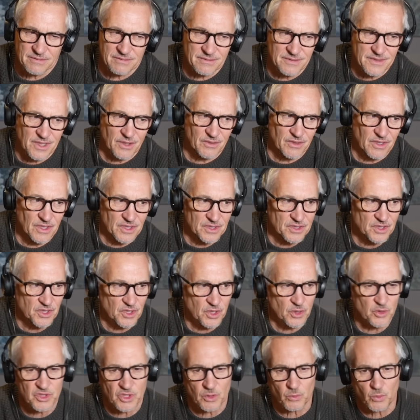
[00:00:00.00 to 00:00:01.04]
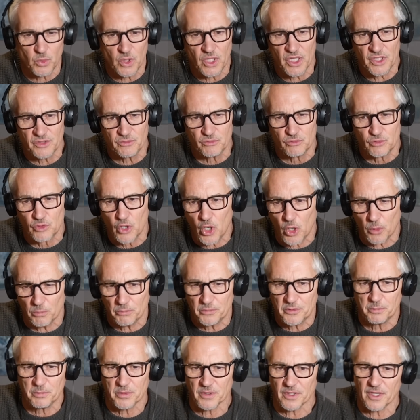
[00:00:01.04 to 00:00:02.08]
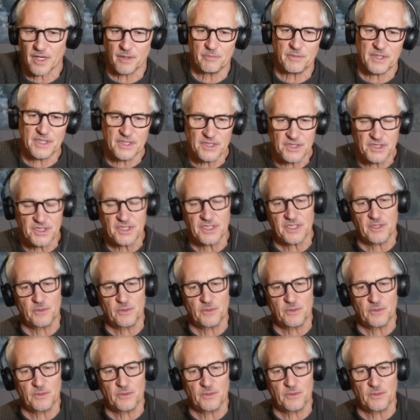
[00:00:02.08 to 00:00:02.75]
don't like to use the word robbed, but I mean, gee